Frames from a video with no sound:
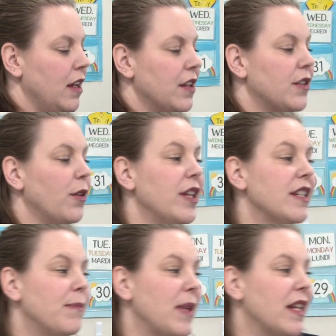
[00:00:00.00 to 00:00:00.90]
So
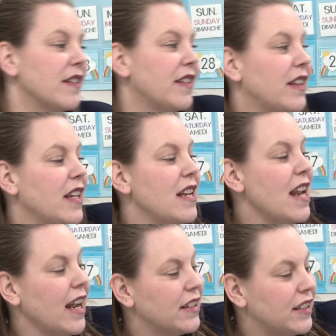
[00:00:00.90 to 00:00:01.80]
this means that the
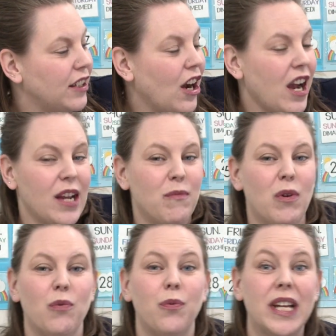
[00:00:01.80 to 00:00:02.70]
next time
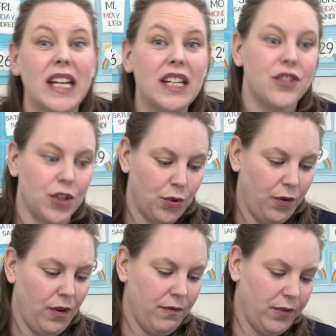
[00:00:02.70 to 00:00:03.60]
we
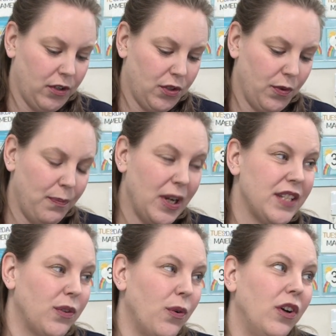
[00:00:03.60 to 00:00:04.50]
do virtual
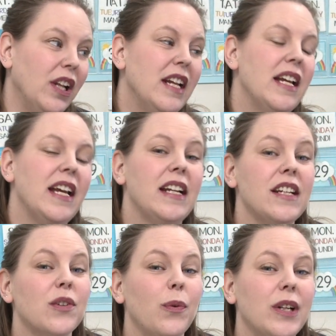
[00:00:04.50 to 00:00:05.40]
preschool, it
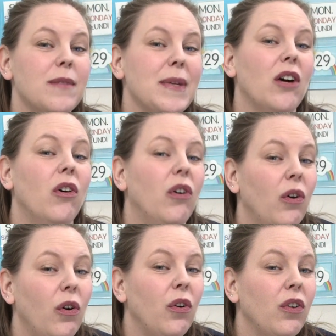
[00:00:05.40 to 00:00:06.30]
is going to be a
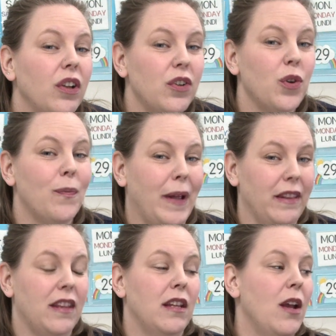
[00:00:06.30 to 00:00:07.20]
whole new
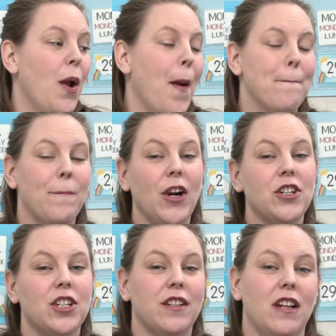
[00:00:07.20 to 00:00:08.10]
month.
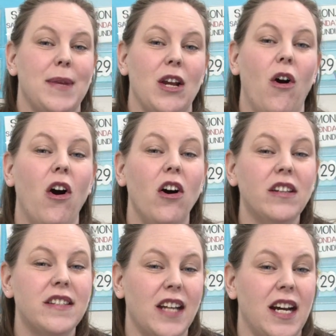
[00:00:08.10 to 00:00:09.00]
March is going to be
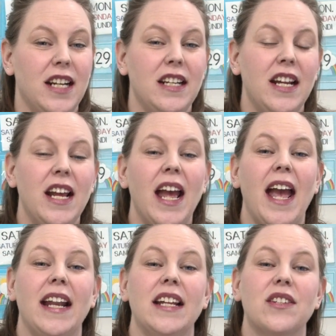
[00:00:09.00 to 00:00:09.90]
all done,
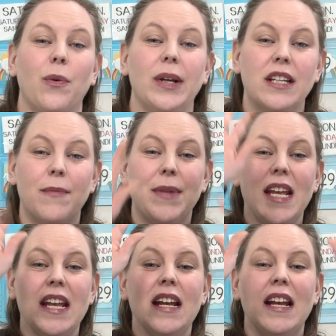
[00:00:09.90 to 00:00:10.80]
and it's going to
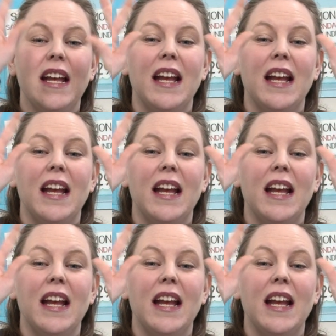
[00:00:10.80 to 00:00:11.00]
be